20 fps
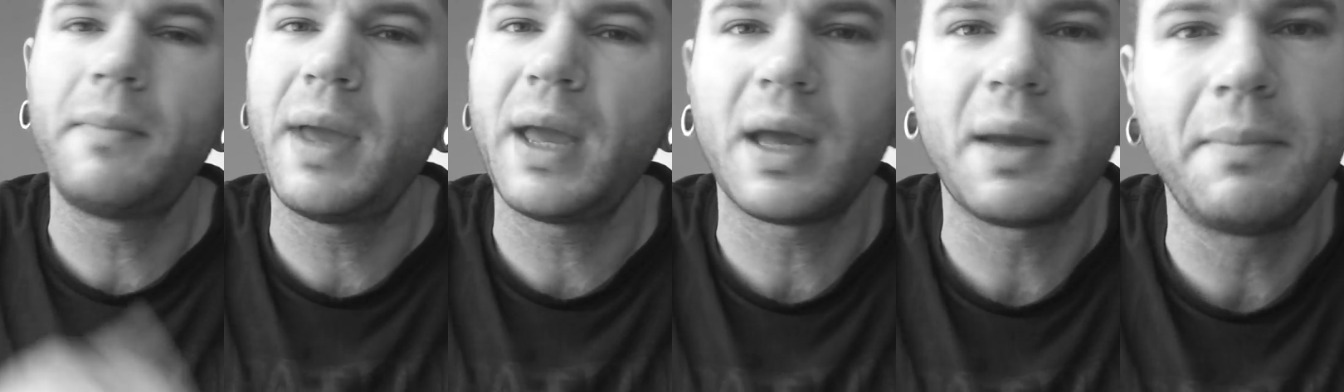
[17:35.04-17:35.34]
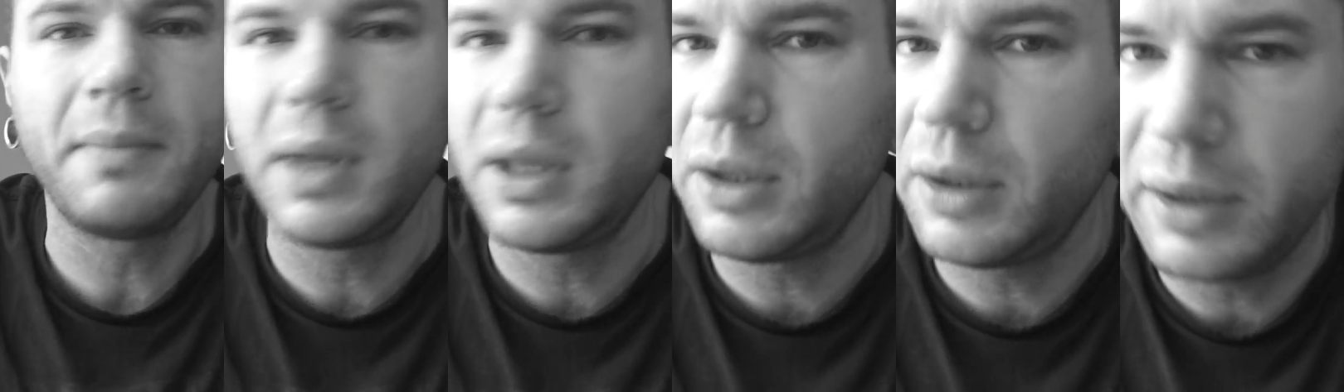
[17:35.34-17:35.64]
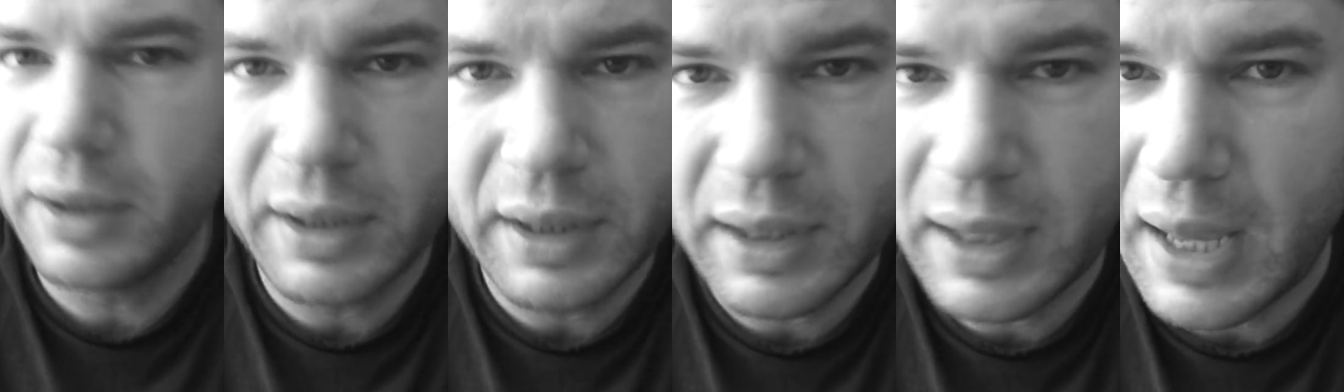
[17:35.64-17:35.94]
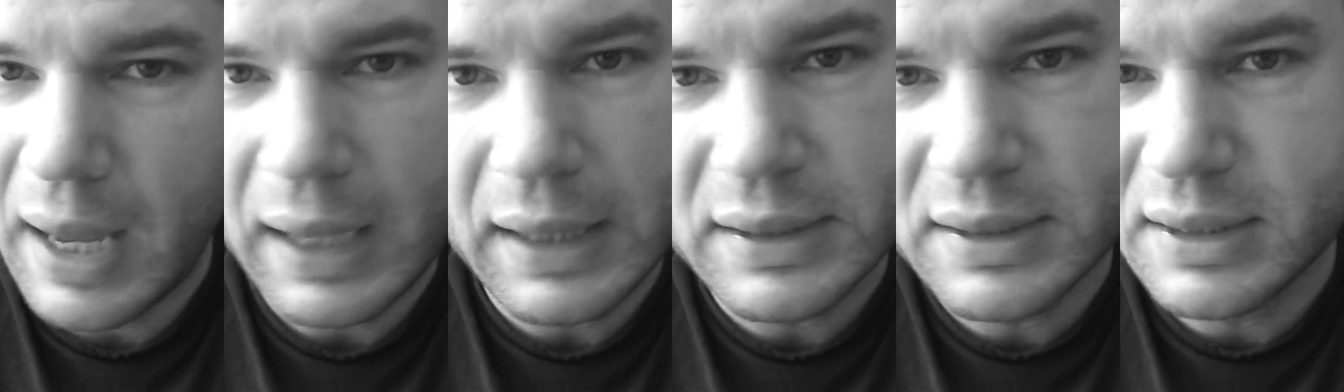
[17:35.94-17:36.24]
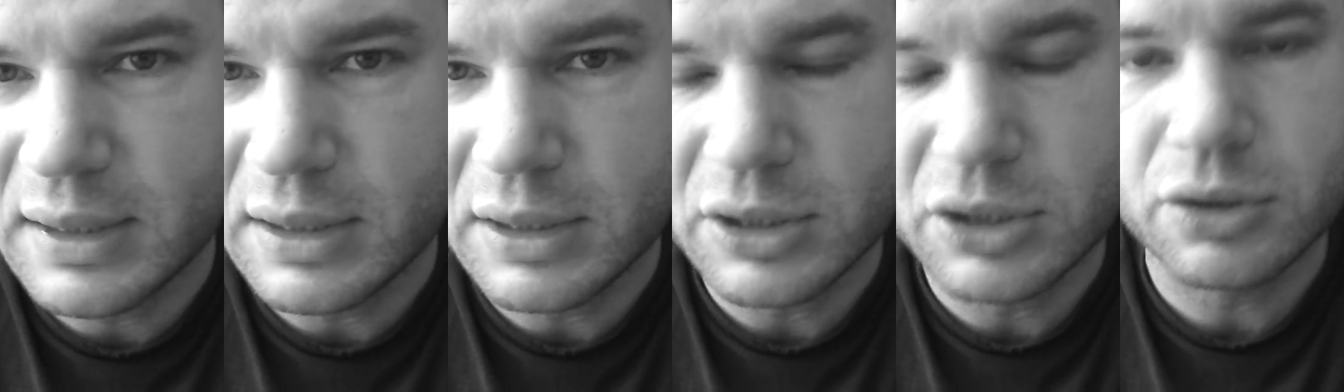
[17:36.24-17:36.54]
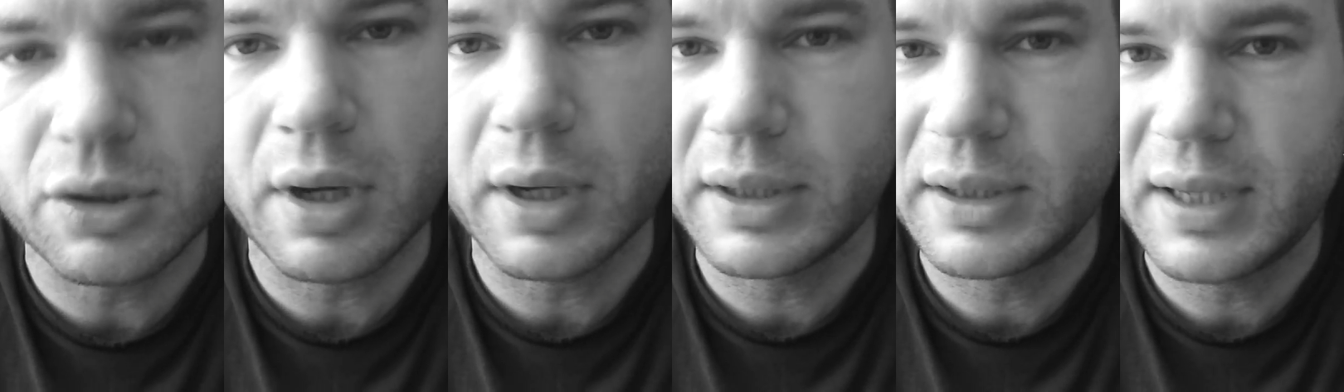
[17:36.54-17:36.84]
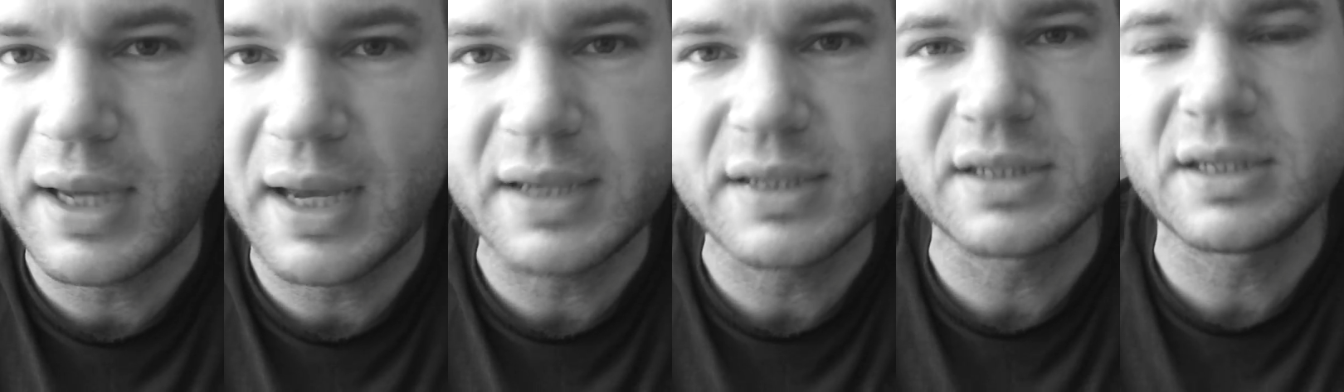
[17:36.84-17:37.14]
make a million cases, drug
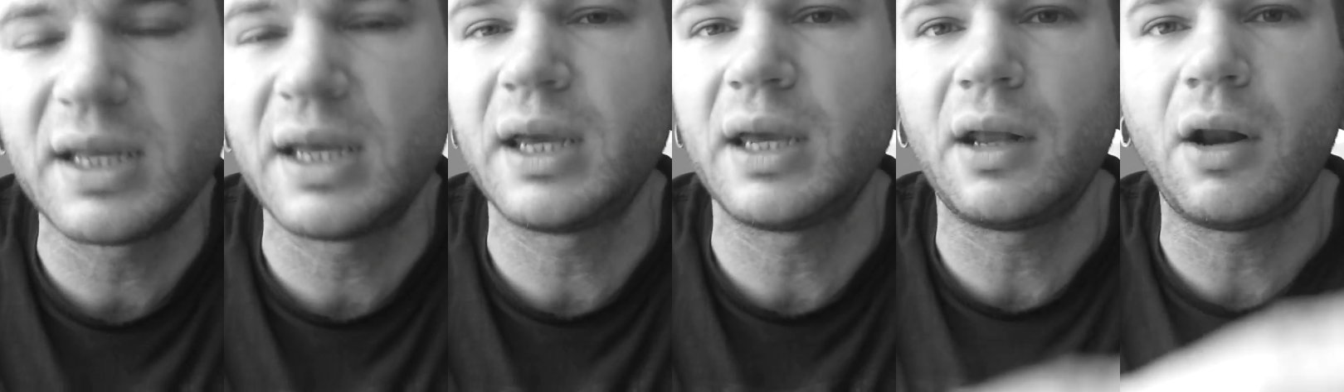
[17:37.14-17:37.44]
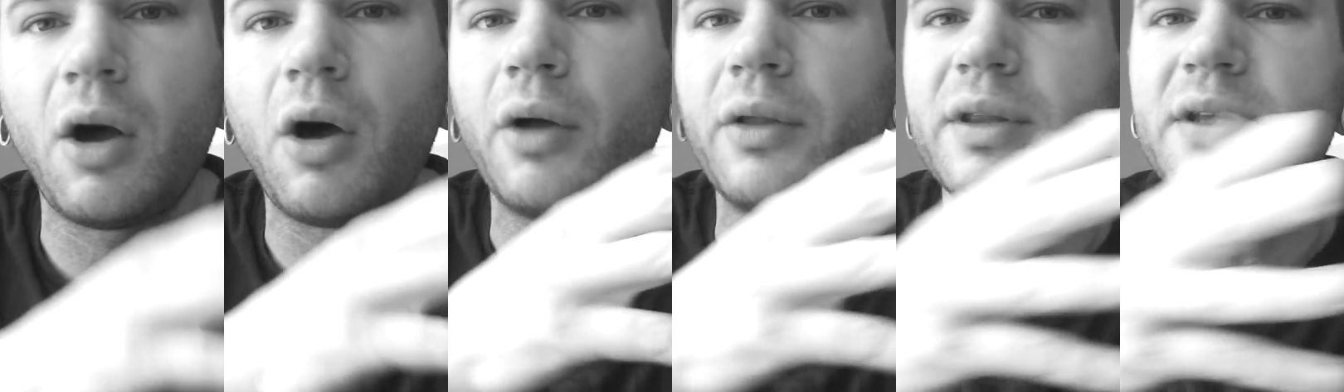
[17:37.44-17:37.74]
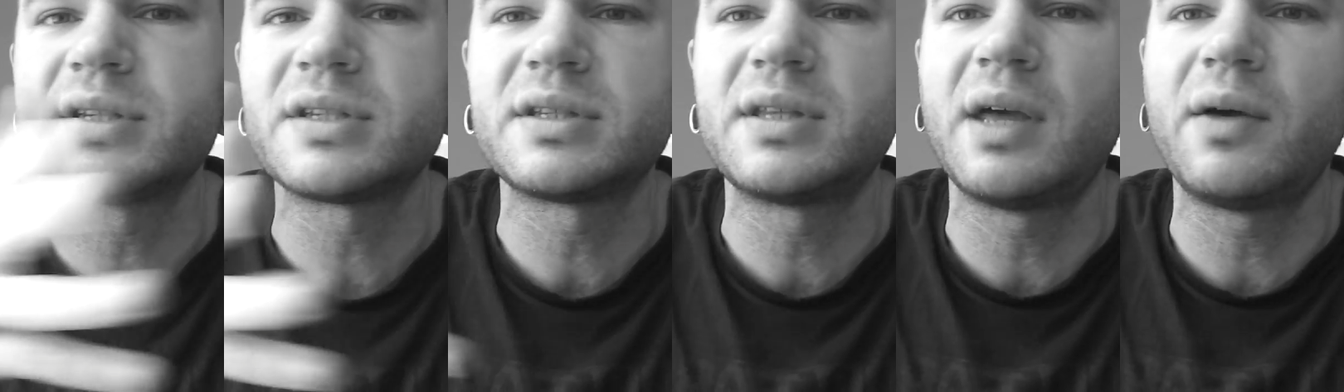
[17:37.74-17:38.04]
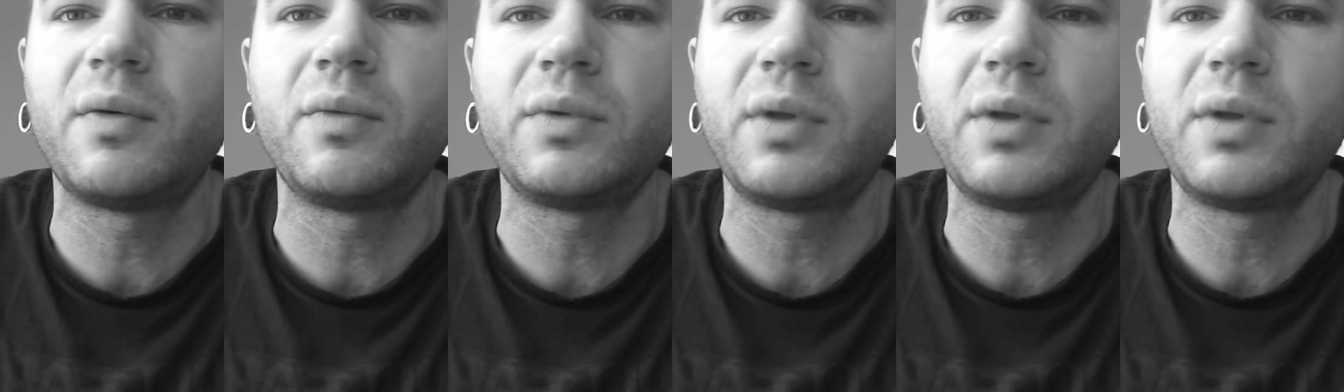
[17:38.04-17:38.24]
testing and all this, the,